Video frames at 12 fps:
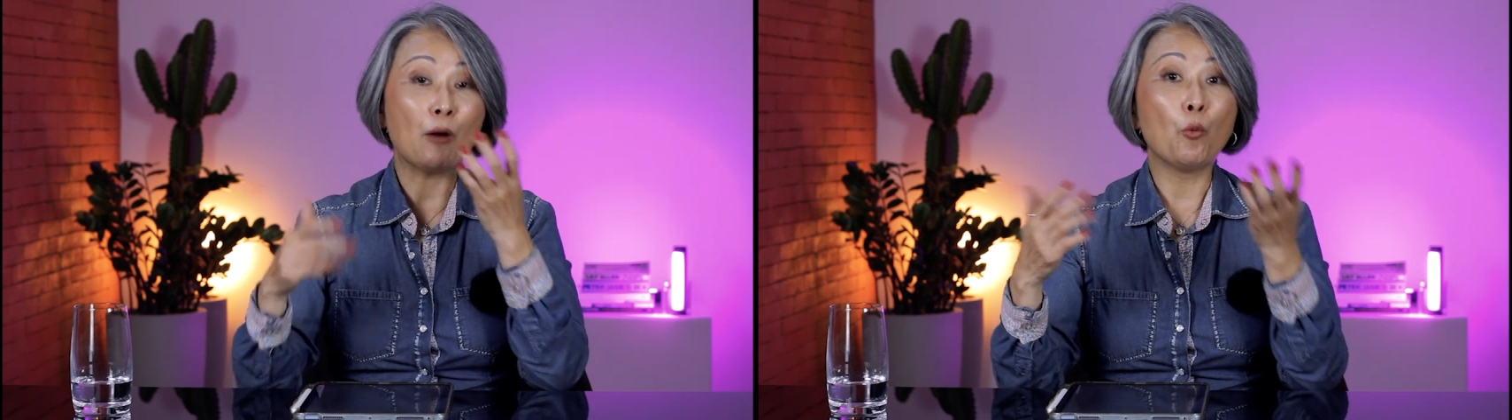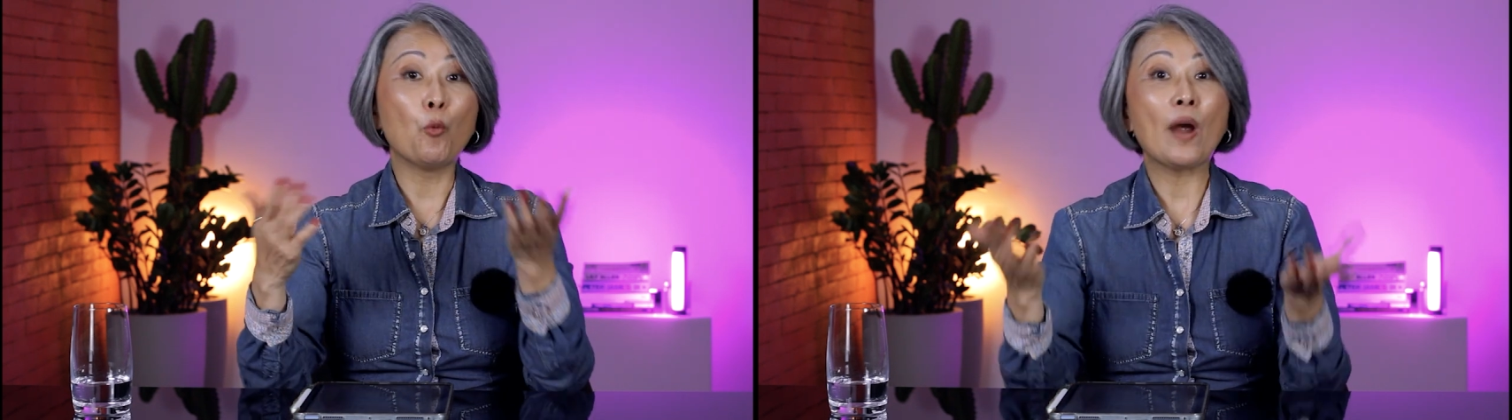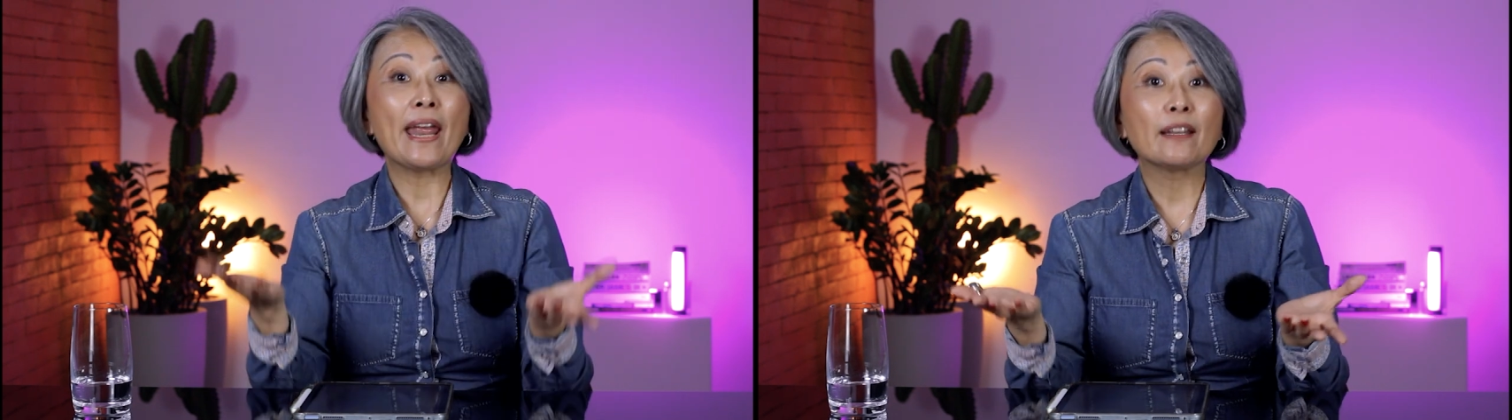
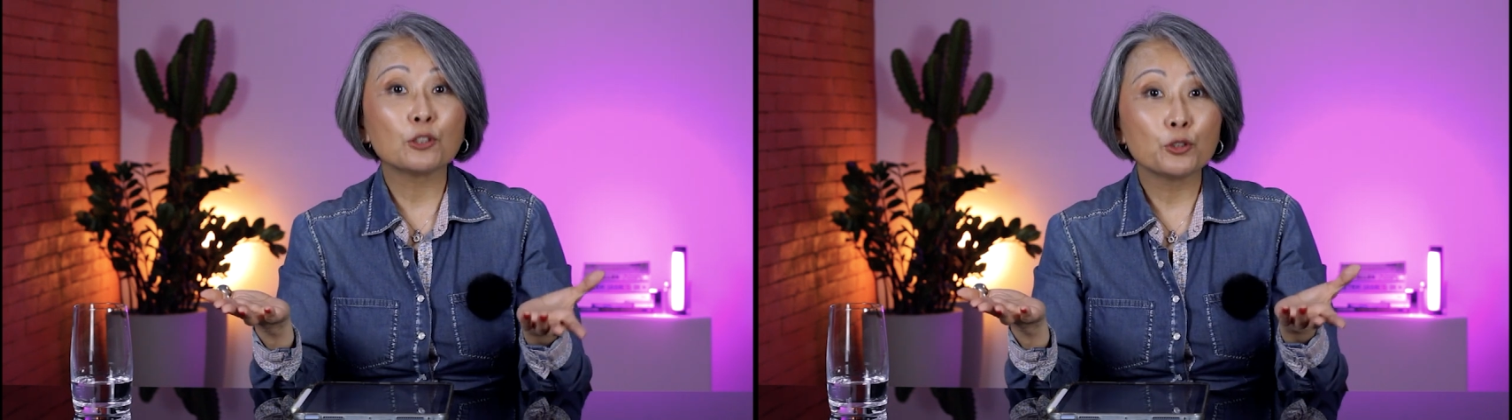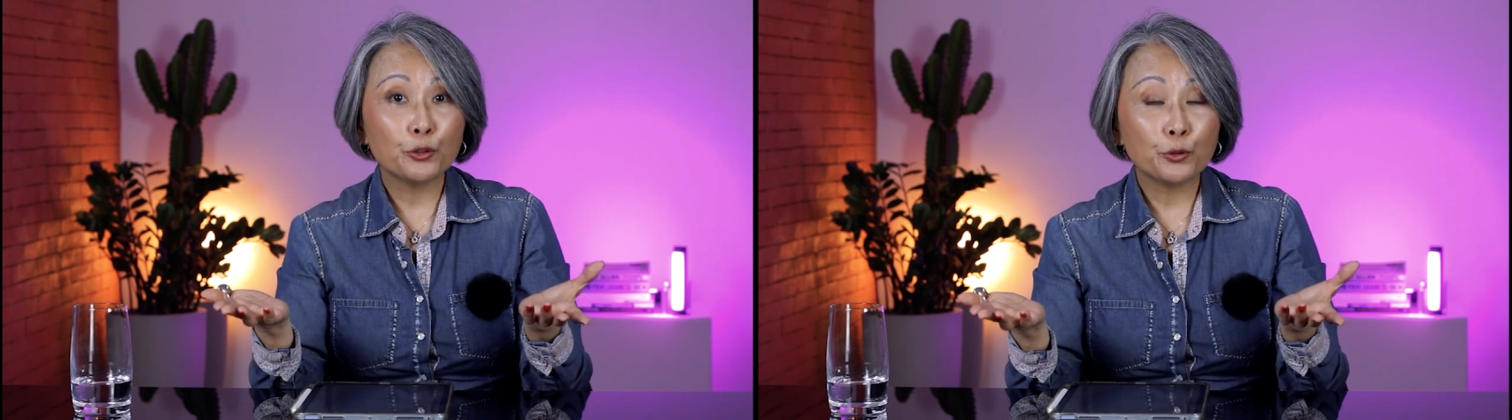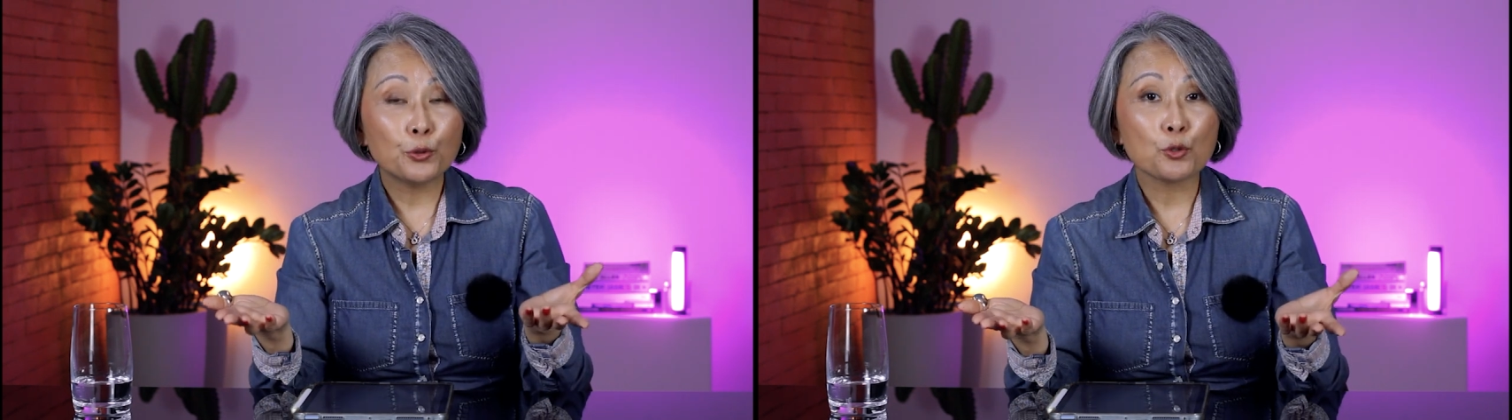When do
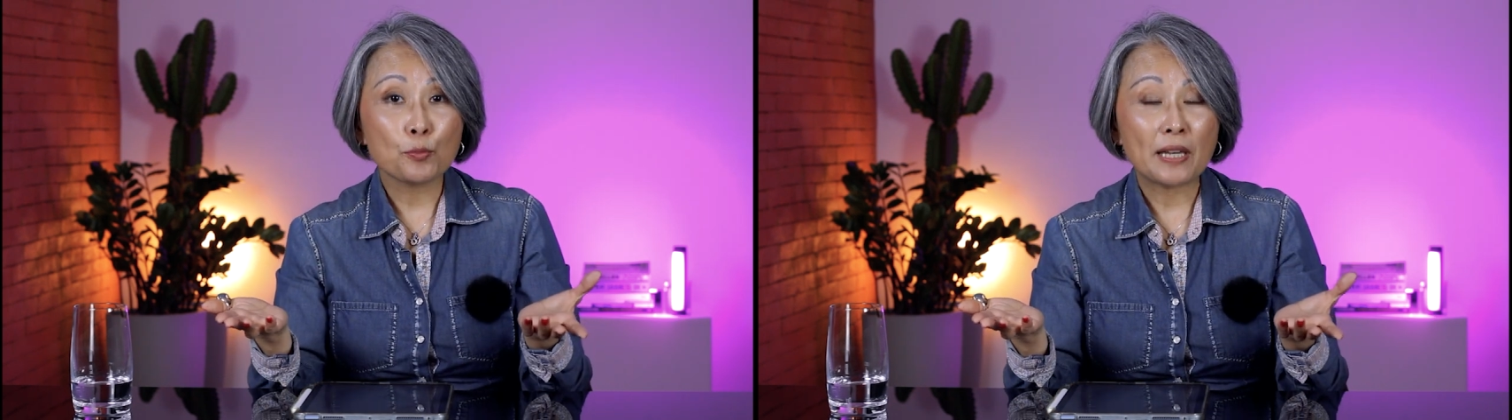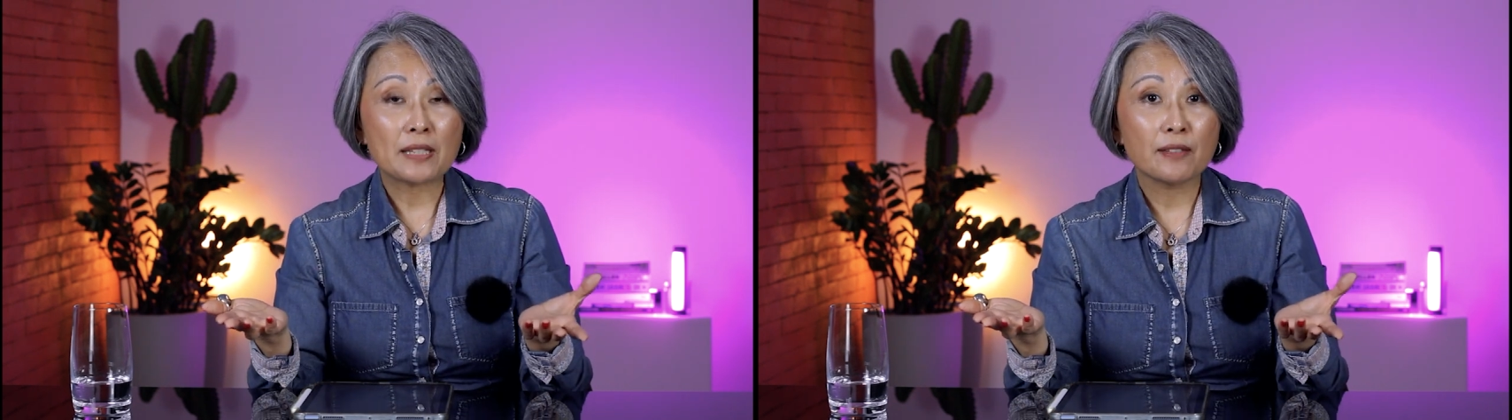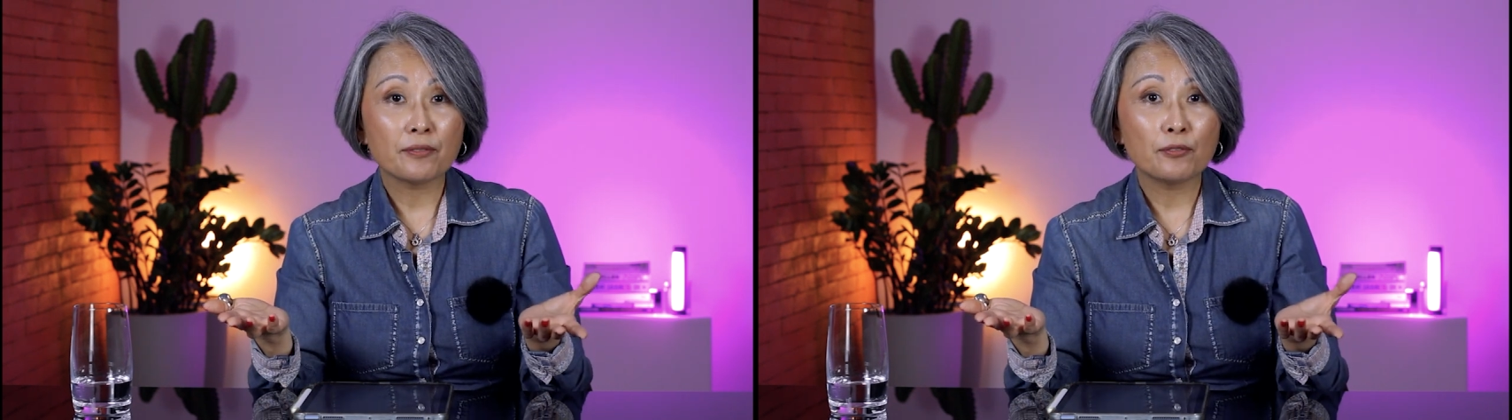you use
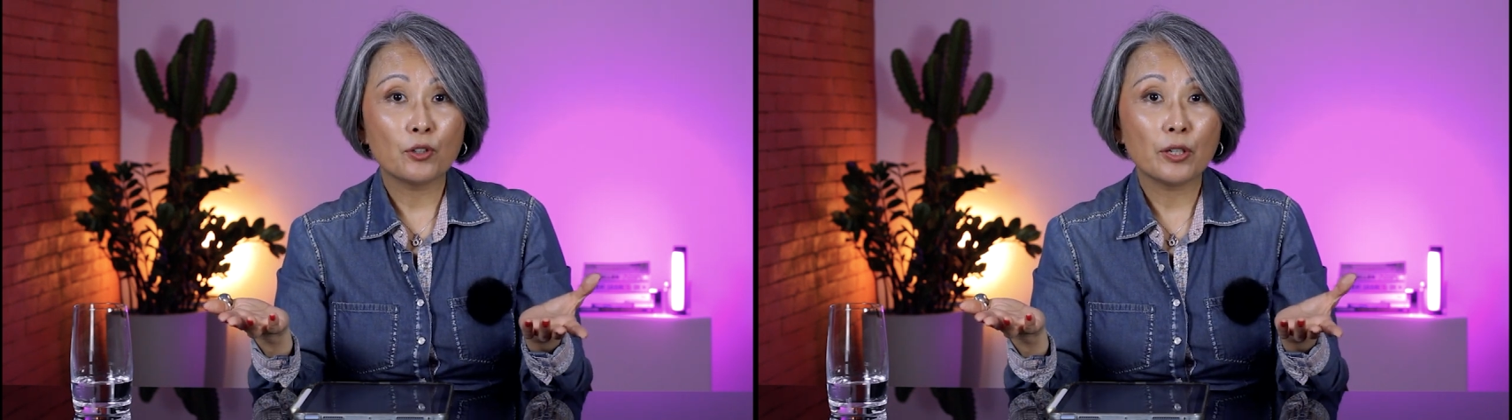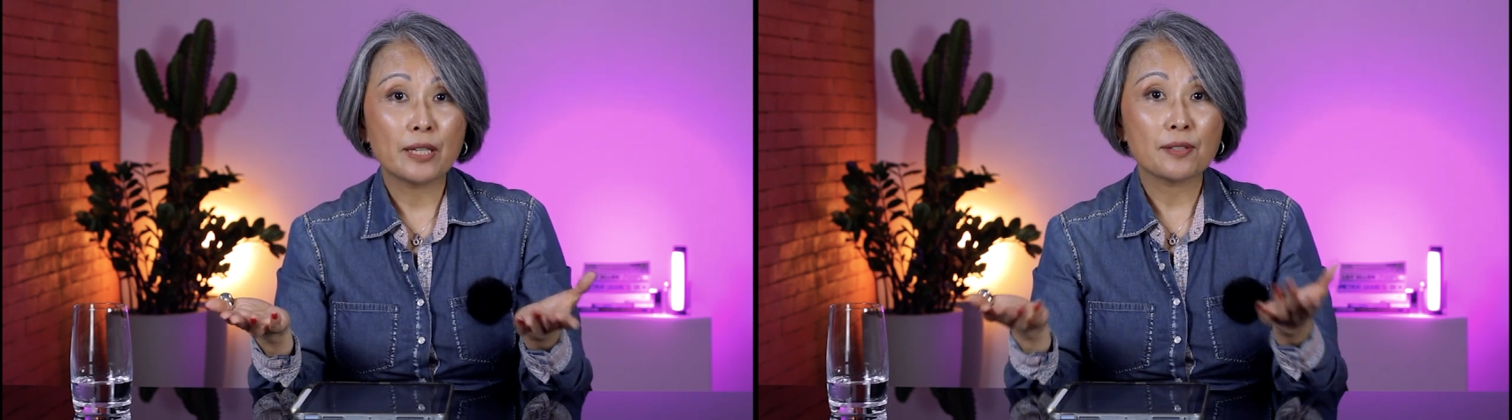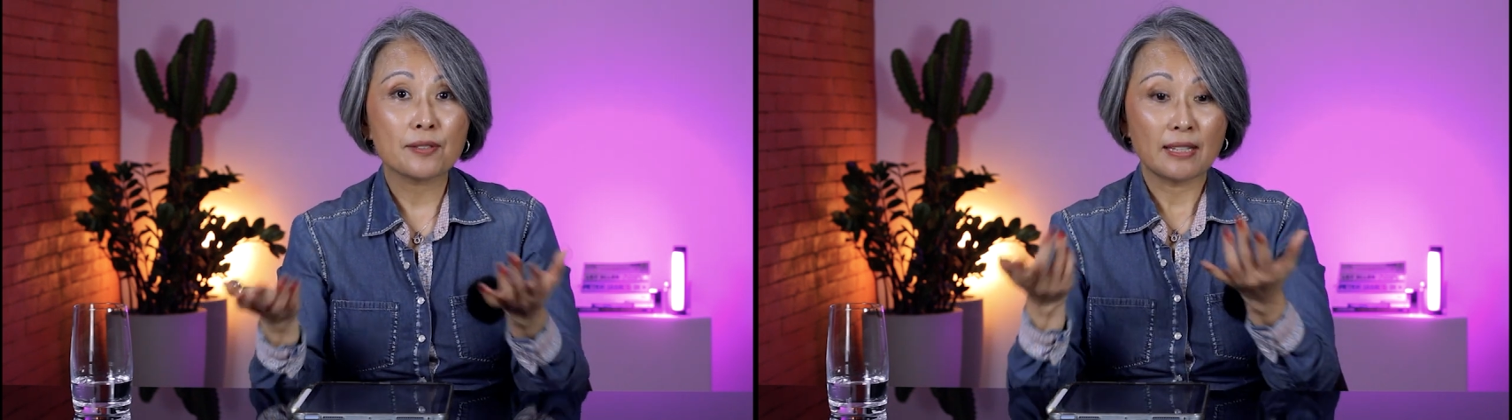passive
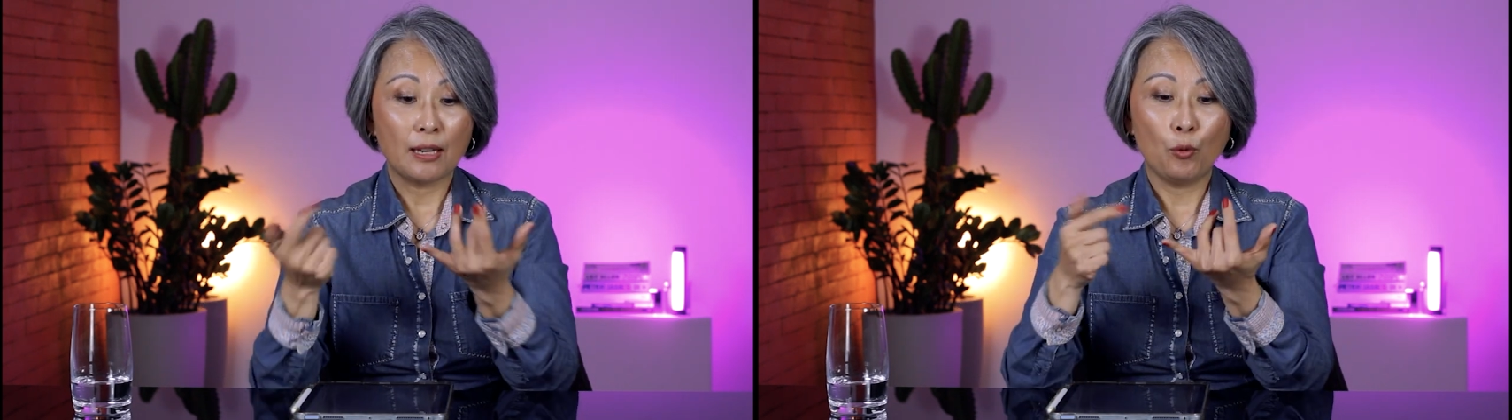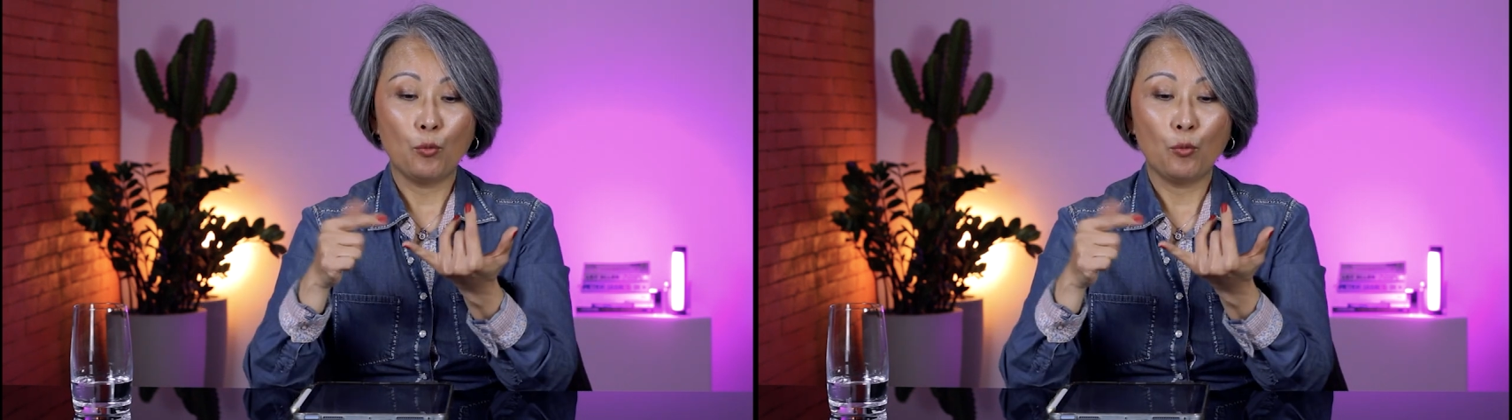voice?